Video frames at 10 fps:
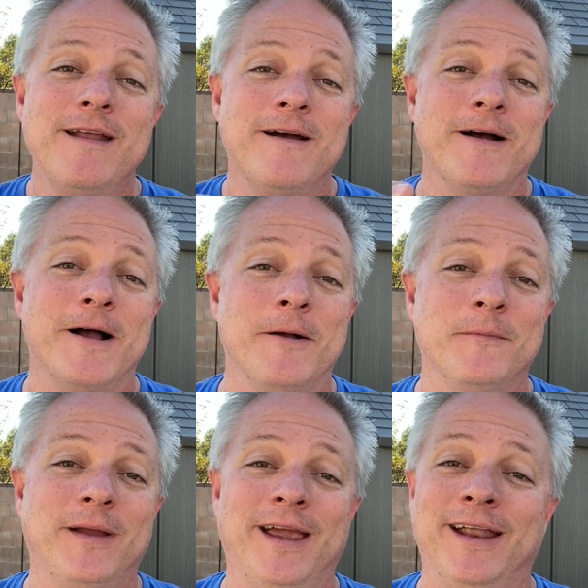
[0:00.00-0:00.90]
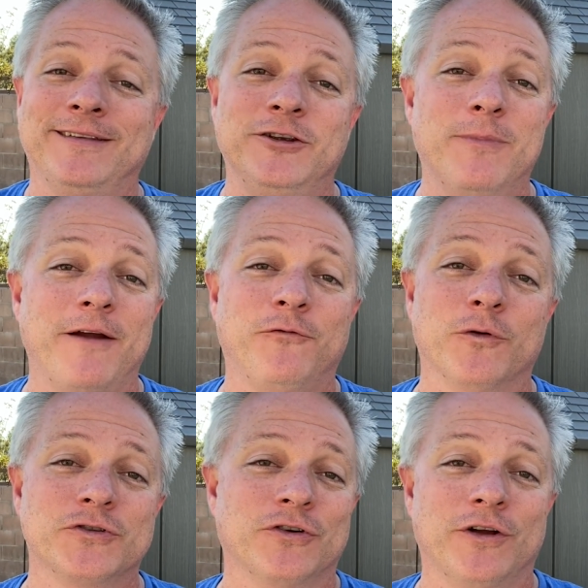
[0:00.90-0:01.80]
And
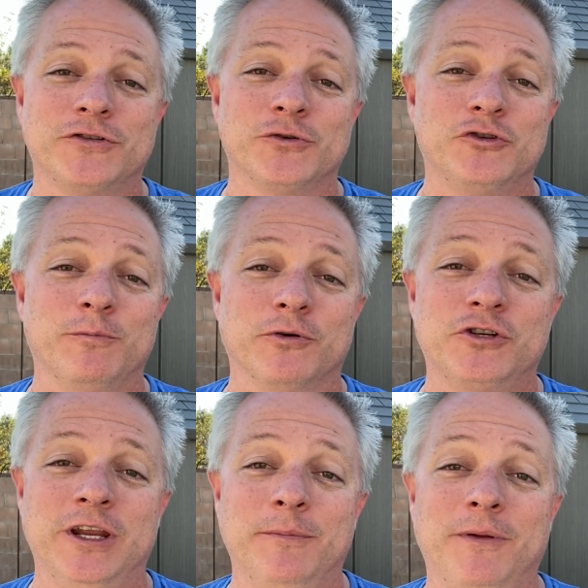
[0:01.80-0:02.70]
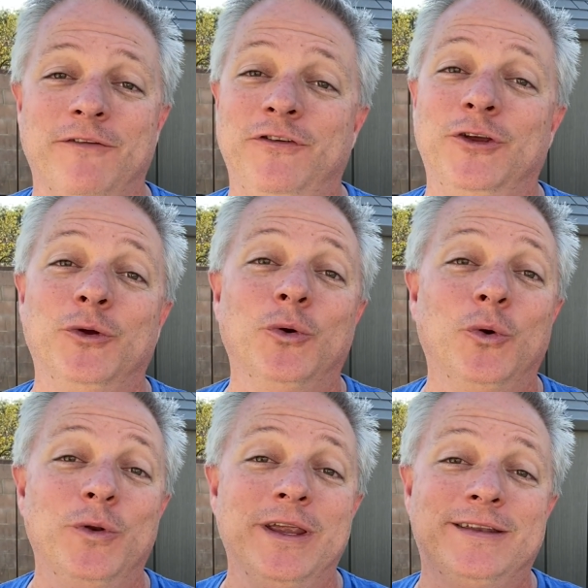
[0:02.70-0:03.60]
2x4s are also super cheap. If
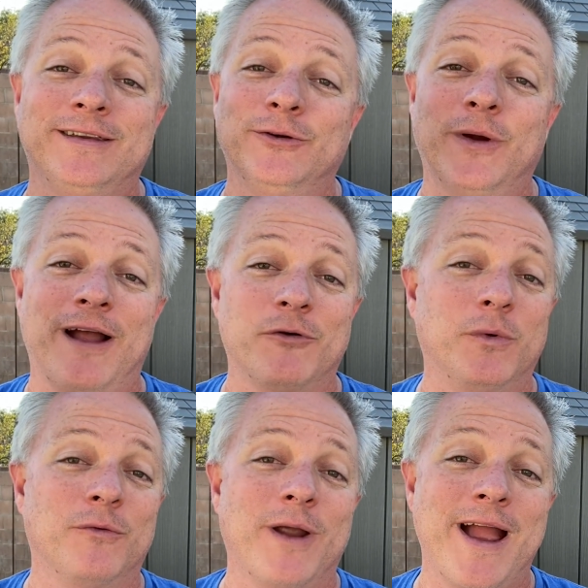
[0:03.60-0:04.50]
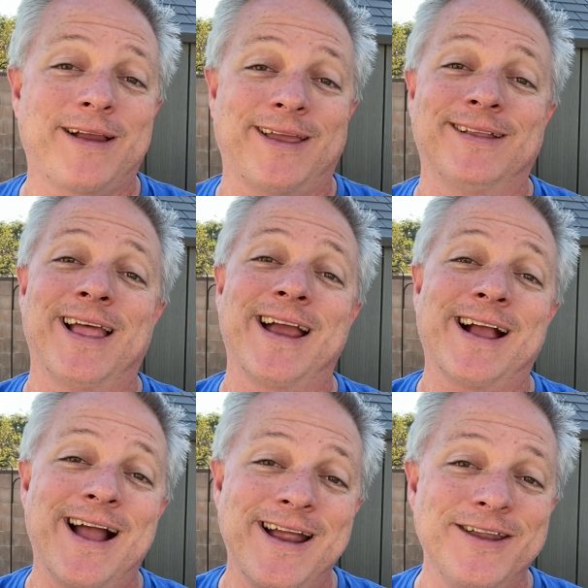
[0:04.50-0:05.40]
you need to have a wood rack like
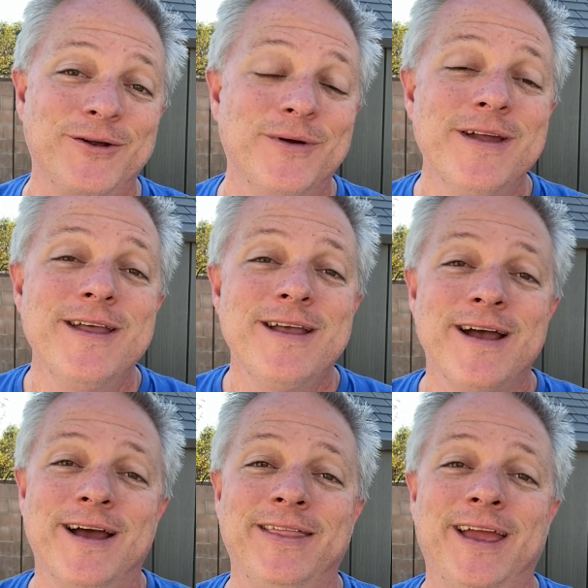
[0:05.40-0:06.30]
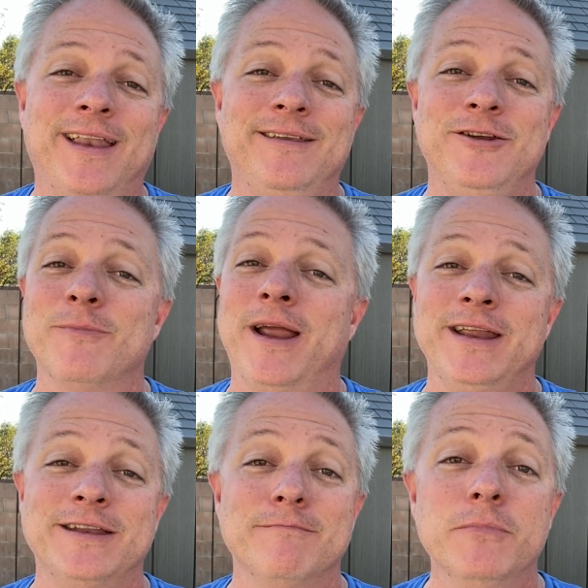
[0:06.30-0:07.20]
I do, that you might
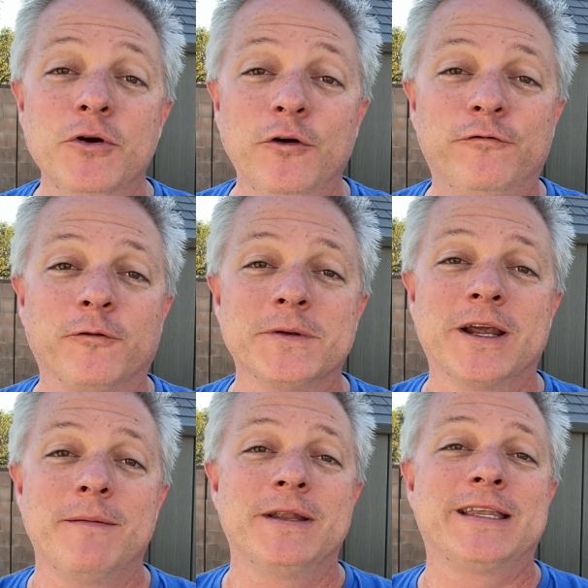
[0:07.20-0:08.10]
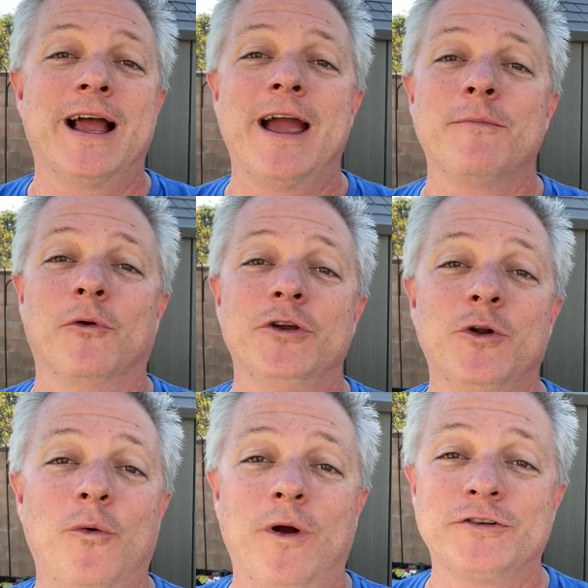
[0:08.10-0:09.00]
need to move from time to time, or you
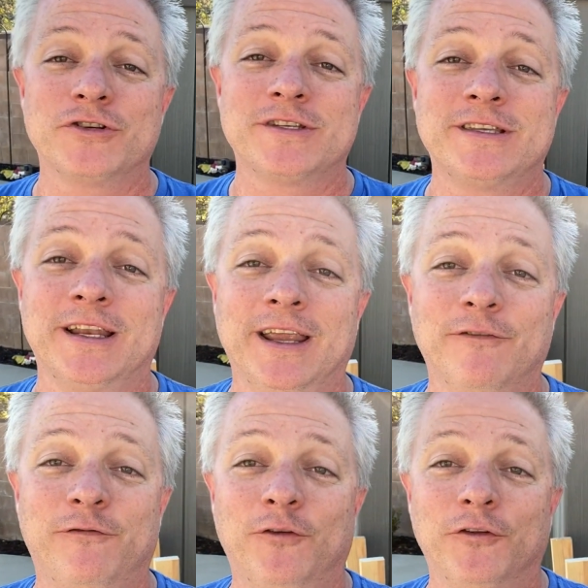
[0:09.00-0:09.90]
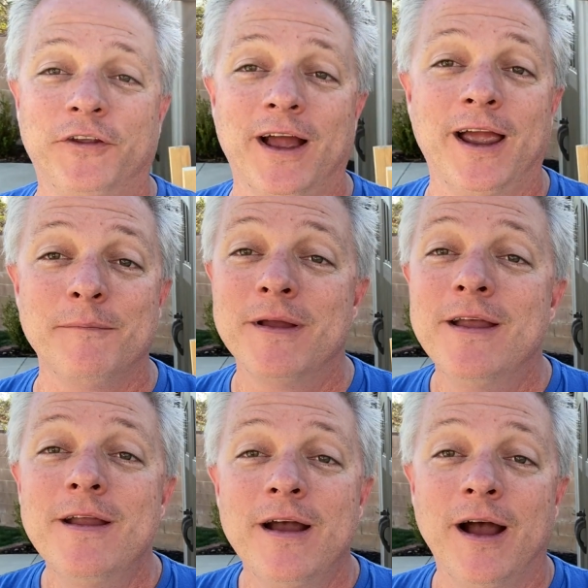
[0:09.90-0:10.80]
don't want just sitting full-time
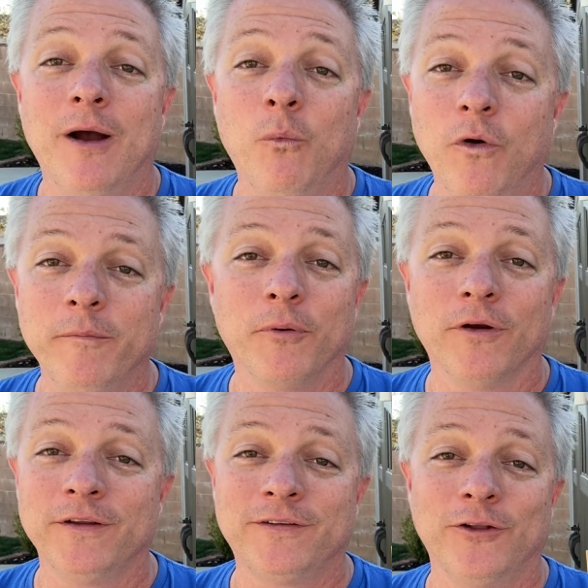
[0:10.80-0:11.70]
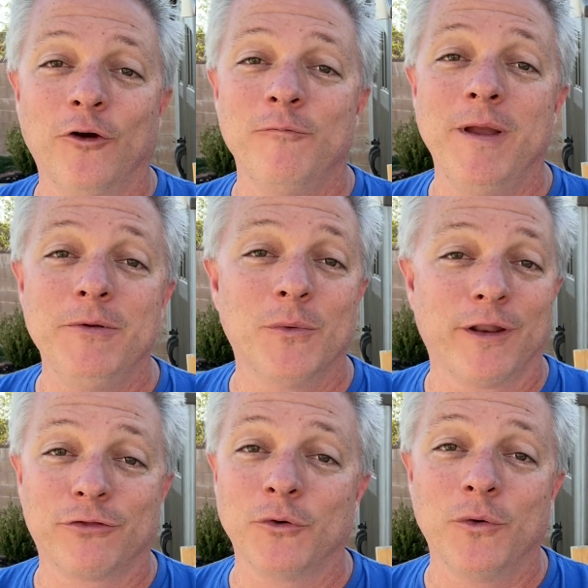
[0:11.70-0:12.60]
wood burning stove, maybe you want
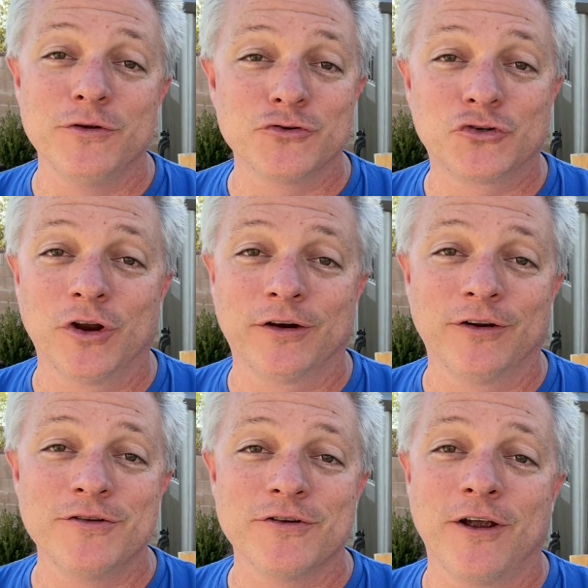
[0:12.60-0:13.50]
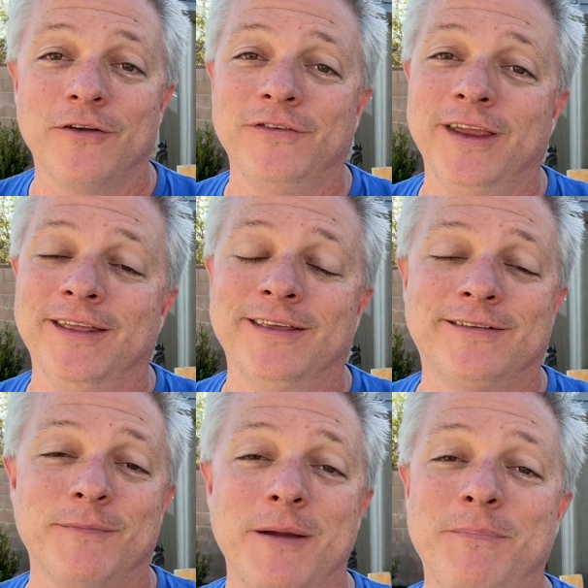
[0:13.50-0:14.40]
to throw it in your truck or in your RV,
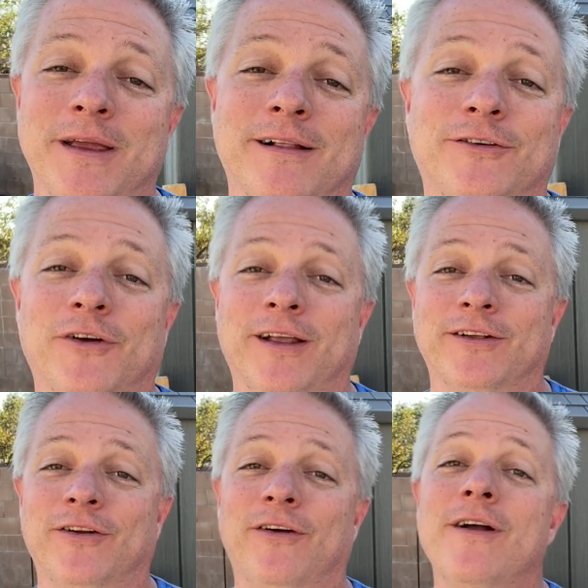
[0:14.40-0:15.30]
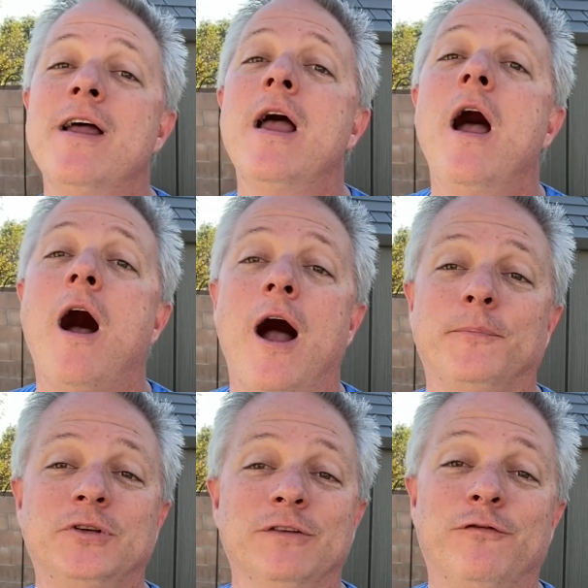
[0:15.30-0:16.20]
this might be a great little
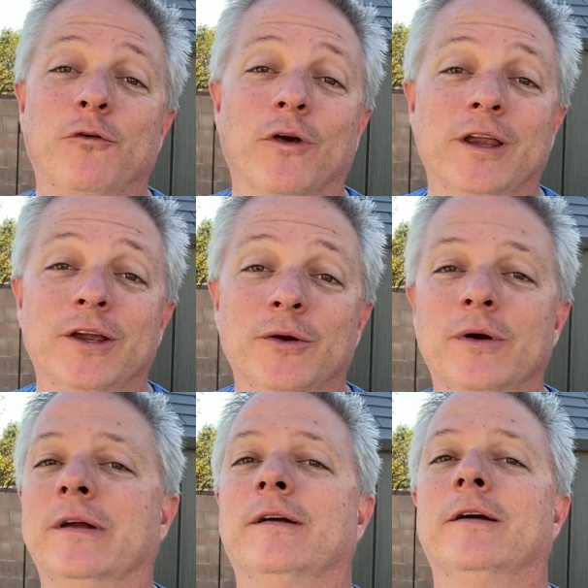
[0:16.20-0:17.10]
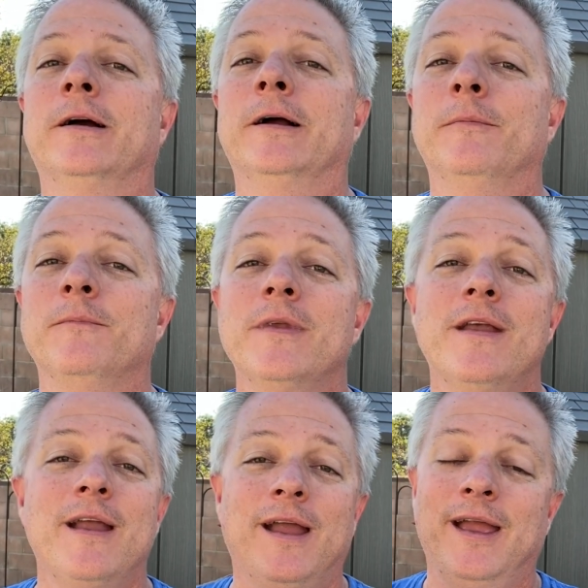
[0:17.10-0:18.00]
option for you.
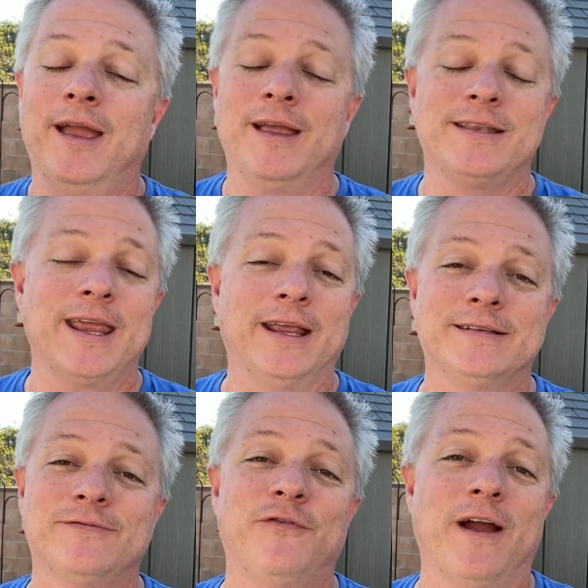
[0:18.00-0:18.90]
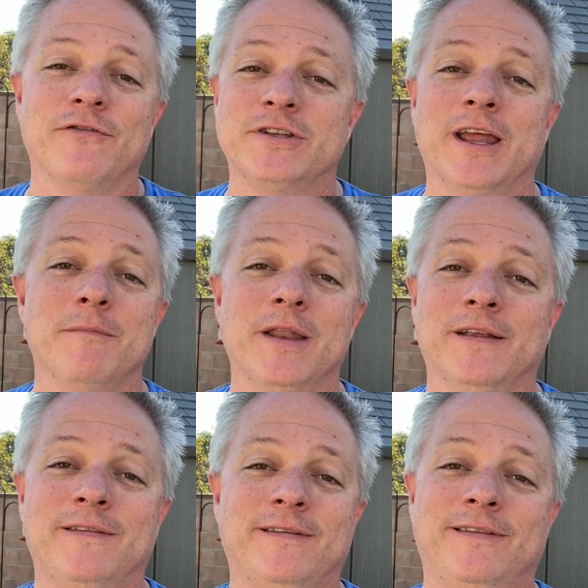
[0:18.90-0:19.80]
It takes 5 or 10
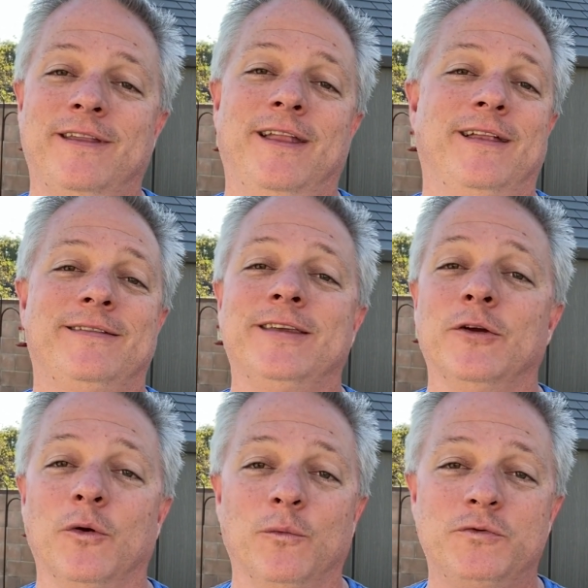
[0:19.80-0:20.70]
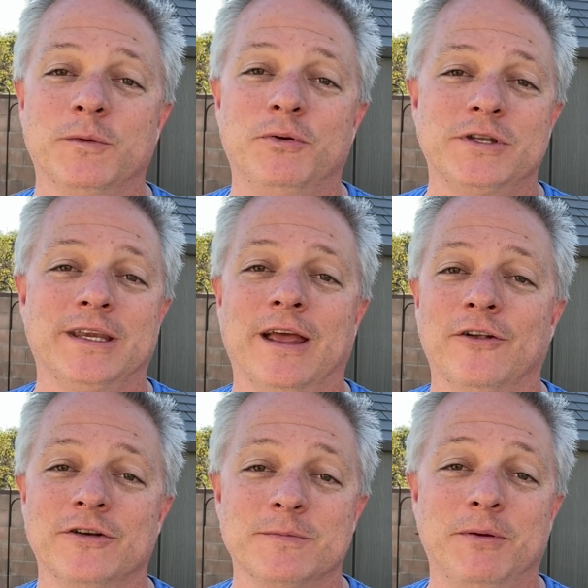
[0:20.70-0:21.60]
minutes to put
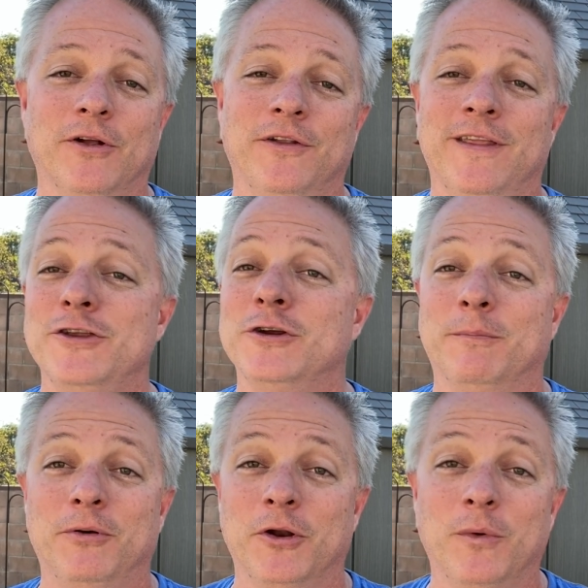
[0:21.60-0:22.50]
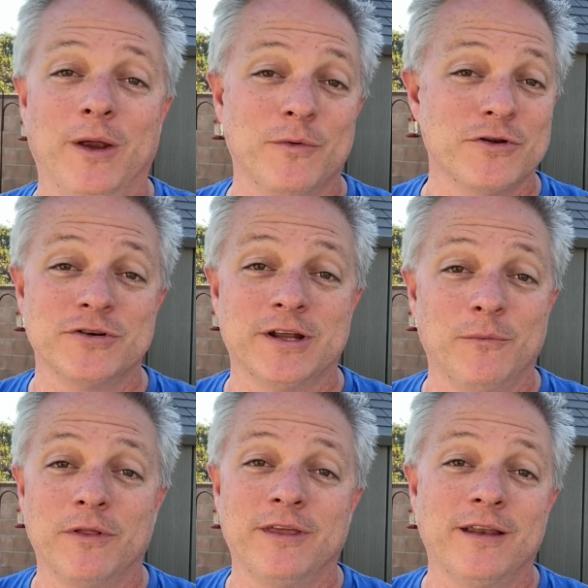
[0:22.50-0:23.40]
together and to build, and then you can put away when you're done
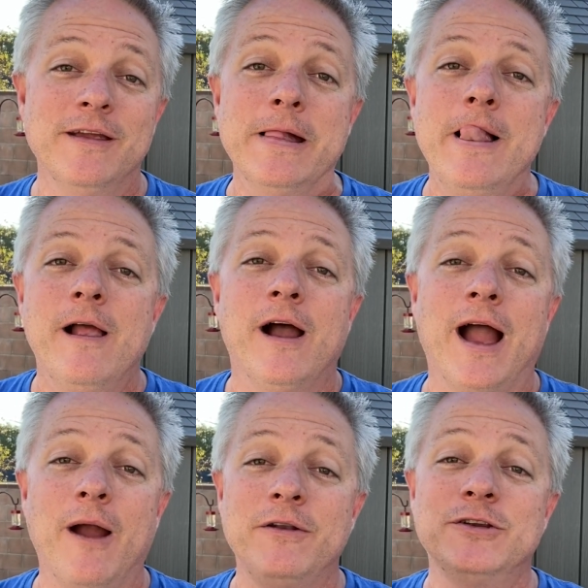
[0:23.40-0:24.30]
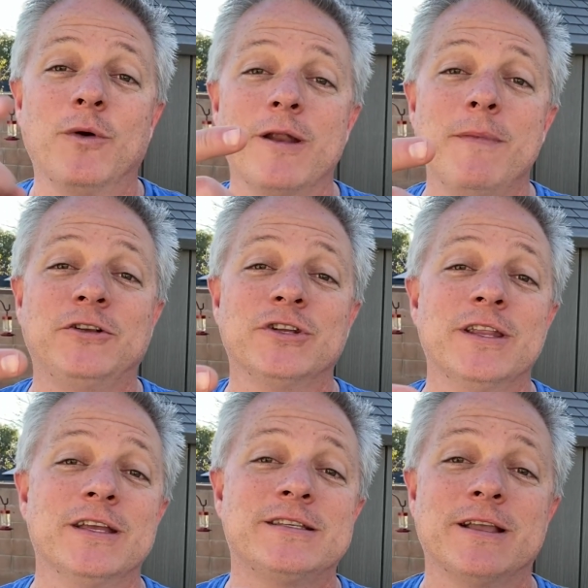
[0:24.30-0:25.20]
with it. I do want to mention
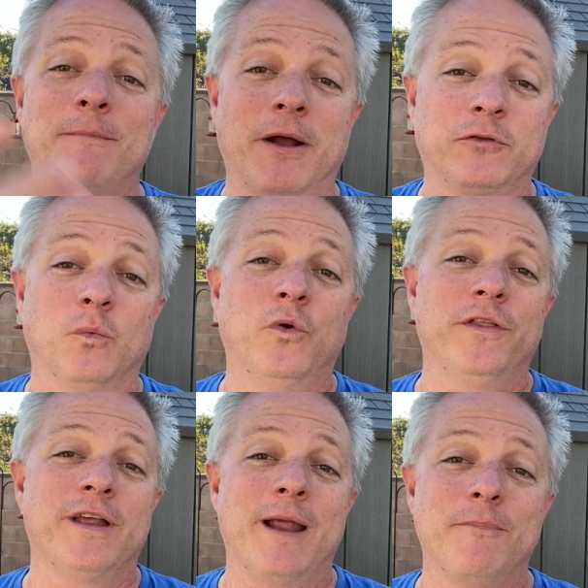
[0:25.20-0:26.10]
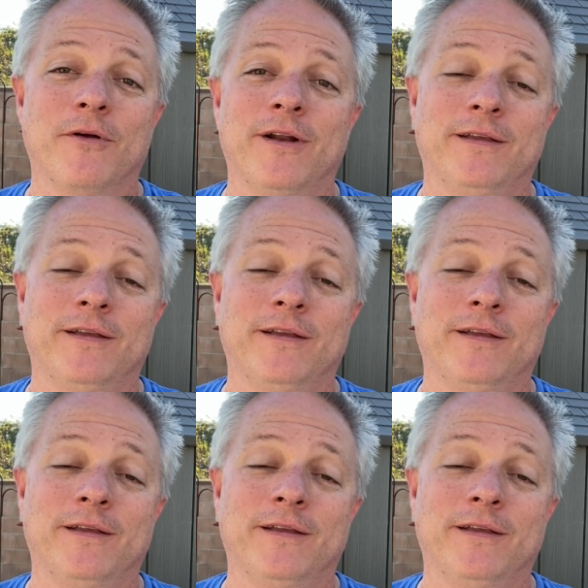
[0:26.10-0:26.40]
this about the wood that I burn.